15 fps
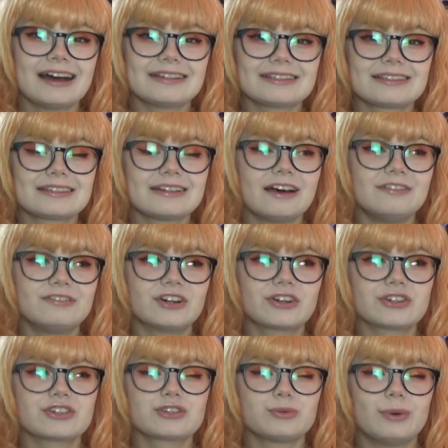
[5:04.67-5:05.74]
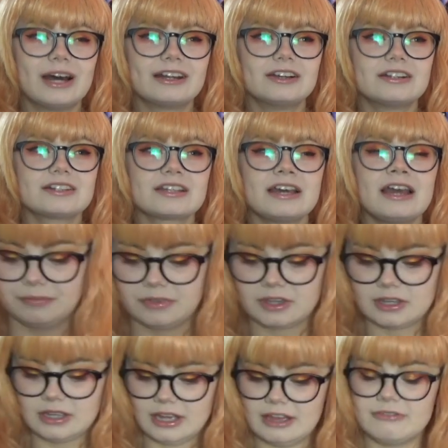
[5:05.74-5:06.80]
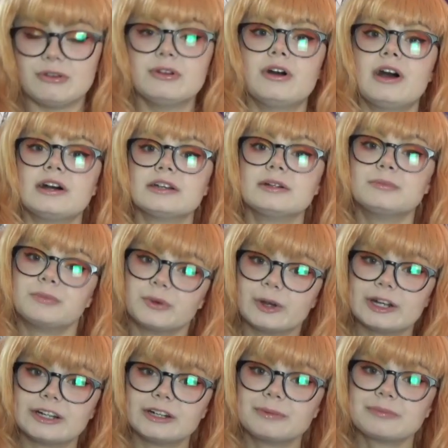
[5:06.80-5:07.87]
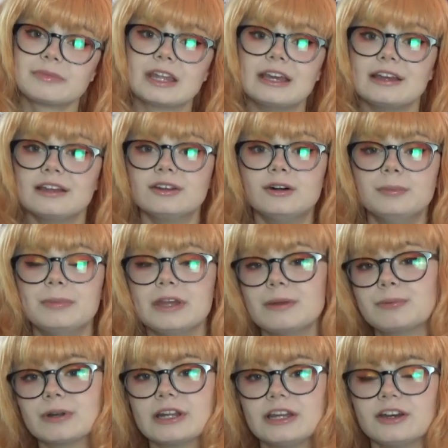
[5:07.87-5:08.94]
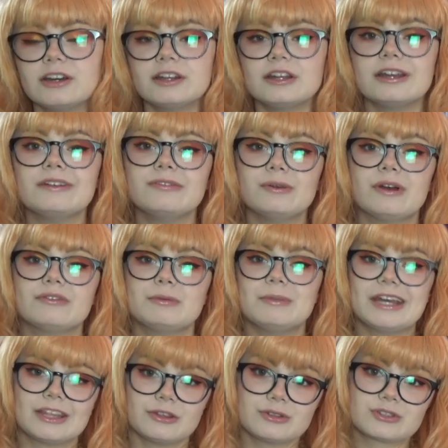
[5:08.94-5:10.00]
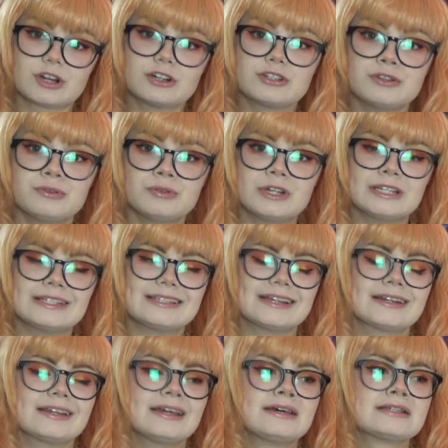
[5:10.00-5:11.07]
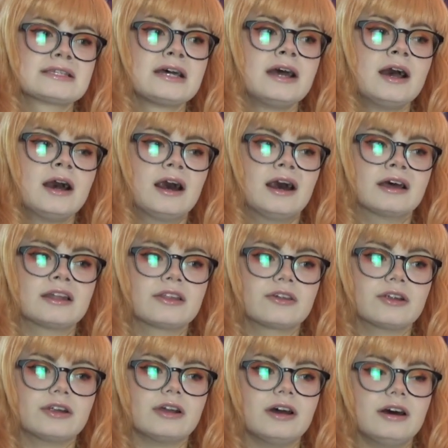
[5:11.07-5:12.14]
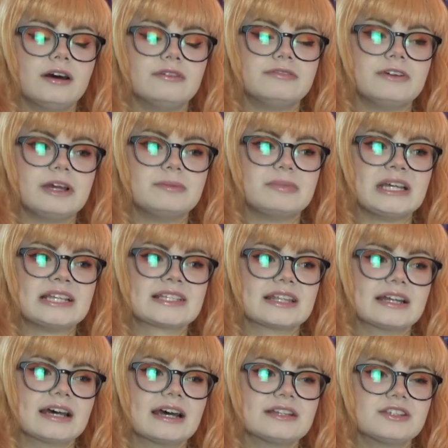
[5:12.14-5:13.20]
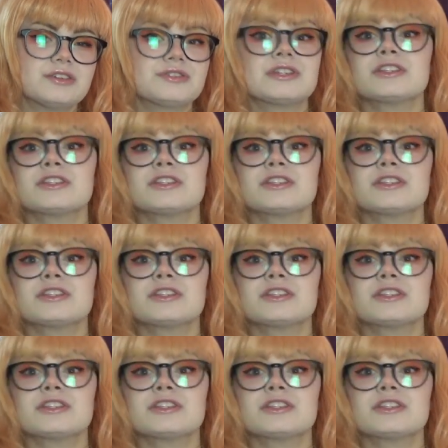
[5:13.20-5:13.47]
has stuff on her sweaters. If you know how to embroider, it'll be pretty good if you have to make those cartoon insignias. Another fan base that has those